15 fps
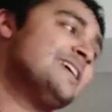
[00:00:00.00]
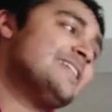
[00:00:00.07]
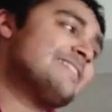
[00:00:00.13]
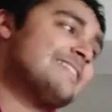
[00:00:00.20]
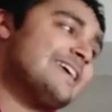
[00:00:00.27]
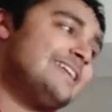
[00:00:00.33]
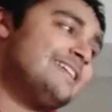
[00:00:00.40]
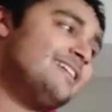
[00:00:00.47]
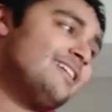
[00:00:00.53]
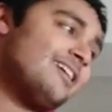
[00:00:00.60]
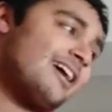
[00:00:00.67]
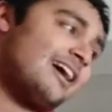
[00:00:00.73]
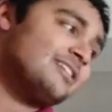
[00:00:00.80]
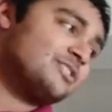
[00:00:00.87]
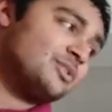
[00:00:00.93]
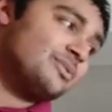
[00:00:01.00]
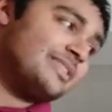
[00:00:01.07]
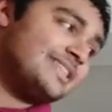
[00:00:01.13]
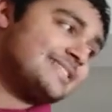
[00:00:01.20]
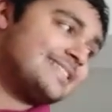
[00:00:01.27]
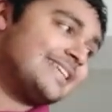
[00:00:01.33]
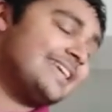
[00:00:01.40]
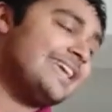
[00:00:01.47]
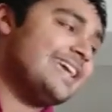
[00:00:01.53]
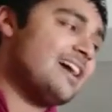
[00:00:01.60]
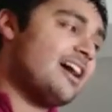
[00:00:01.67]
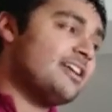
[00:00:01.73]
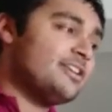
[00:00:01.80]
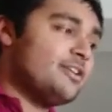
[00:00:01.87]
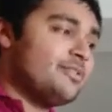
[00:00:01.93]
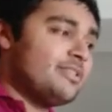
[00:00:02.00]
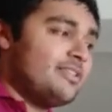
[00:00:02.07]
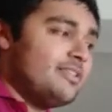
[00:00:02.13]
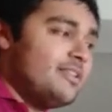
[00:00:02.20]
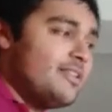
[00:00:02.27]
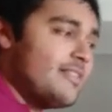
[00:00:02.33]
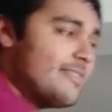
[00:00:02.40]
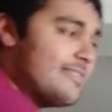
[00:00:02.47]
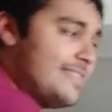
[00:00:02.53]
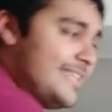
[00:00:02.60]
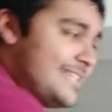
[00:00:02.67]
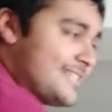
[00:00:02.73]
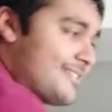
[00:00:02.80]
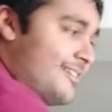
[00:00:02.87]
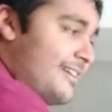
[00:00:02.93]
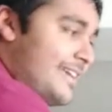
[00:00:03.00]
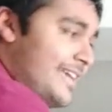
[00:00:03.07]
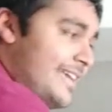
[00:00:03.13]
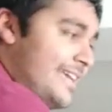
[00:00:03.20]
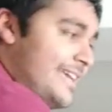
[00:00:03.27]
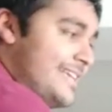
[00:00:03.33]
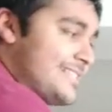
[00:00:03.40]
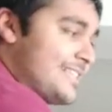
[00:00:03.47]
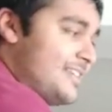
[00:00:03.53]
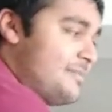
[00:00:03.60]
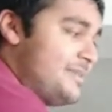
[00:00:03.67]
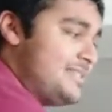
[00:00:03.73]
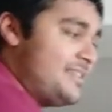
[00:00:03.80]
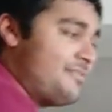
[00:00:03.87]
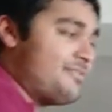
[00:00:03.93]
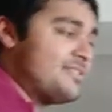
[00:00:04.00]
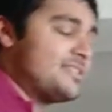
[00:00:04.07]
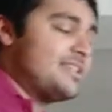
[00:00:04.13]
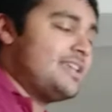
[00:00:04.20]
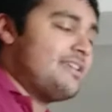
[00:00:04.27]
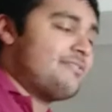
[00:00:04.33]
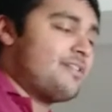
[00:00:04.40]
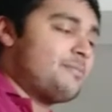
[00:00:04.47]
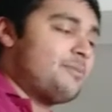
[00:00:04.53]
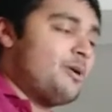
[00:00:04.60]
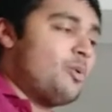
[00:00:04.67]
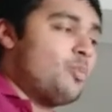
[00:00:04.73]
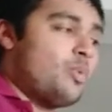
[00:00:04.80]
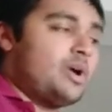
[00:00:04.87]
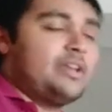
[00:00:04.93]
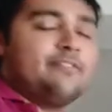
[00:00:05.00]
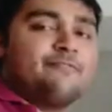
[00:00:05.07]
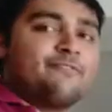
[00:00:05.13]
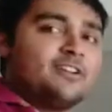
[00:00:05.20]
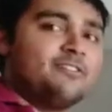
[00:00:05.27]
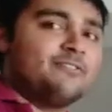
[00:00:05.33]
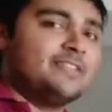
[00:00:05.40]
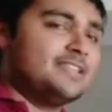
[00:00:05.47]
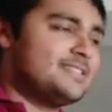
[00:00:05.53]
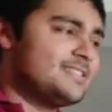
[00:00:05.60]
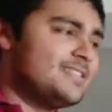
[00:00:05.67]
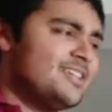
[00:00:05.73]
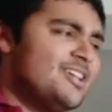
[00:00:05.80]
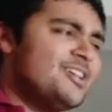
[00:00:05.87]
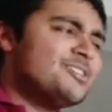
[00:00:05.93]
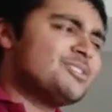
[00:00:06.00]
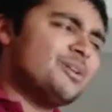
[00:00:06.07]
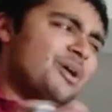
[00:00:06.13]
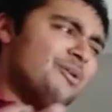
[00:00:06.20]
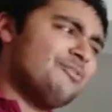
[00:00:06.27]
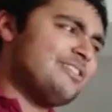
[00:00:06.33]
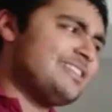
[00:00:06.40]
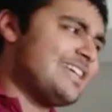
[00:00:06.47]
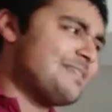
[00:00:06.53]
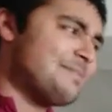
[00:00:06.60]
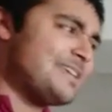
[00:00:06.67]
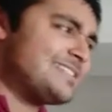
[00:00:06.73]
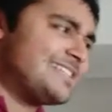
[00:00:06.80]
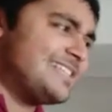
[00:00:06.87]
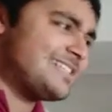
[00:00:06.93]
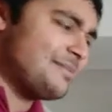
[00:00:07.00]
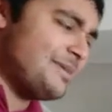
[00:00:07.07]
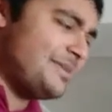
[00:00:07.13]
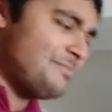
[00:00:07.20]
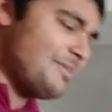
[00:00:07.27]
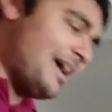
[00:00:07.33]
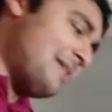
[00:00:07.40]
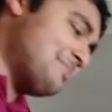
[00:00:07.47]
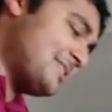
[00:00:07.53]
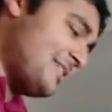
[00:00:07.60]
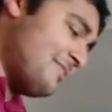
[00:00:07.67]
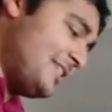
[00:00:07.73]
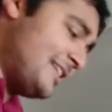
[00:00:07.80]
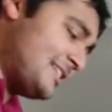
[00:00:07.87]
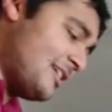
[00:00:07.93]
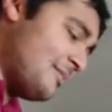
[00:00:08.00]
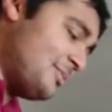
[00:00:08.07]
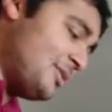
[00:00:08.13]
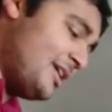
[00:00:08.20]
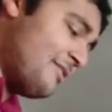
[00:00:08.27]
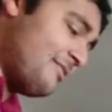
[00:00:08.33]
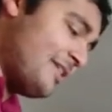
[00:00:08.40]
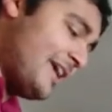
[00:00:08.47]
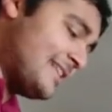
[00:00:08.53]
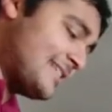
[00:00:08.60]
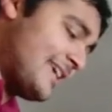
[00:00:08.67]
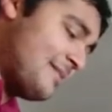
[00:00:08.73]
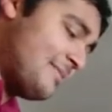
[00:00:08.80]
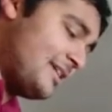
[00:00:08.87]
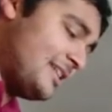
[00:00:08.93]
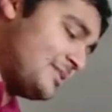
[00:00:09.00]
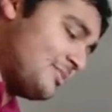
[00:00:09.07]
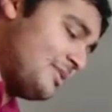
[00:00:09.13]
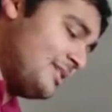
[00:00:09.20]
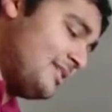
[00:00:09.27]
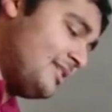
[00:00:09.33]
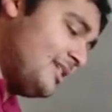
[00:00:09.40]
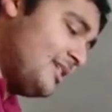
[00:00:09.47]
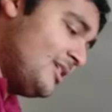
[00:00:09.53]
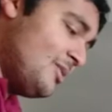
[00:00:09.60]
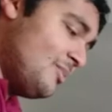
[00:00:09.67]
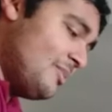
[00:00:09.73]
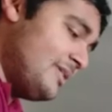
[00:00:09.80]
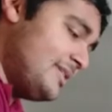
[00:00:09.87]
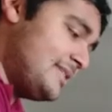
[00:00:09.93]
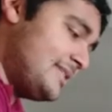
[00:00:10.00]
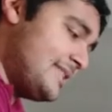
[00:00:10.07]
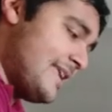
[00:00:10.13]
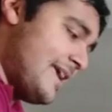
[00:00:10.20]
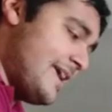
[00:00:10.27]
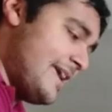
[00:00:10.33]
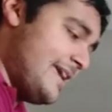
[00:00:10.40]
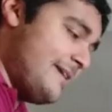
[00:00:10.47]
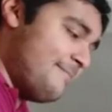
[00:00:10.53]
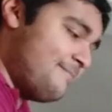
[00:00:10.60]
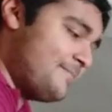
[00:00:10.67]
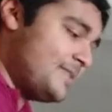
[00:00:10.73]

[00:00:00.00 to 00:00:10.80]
then I do this thing here, I know that this guy here is going to be different to if I put a 1 in front of this. So hopefully that makes sense. Let me perhaps give an example. If SK minus 1 was, say